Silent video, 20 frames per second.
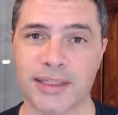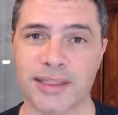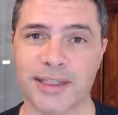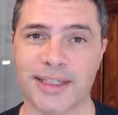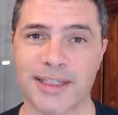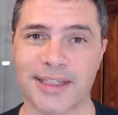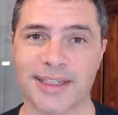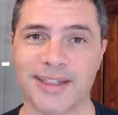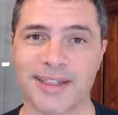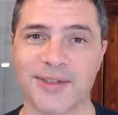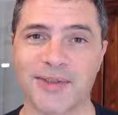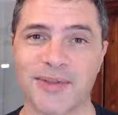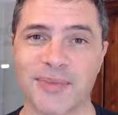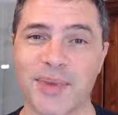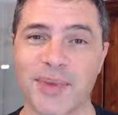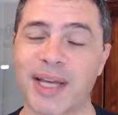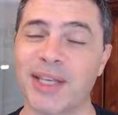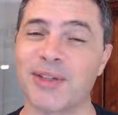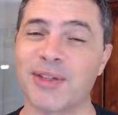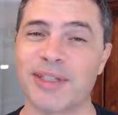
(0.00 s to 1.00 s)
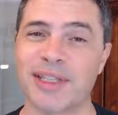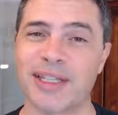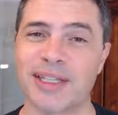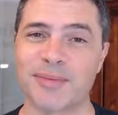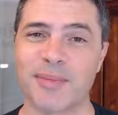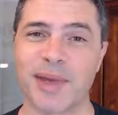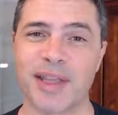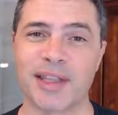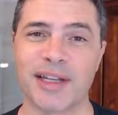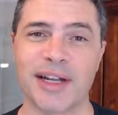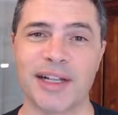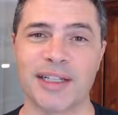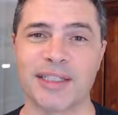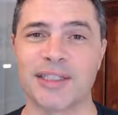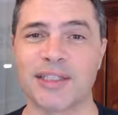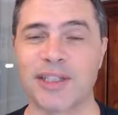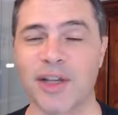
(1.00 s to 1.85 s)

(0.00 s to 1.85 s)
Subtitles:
and by using these methodologies.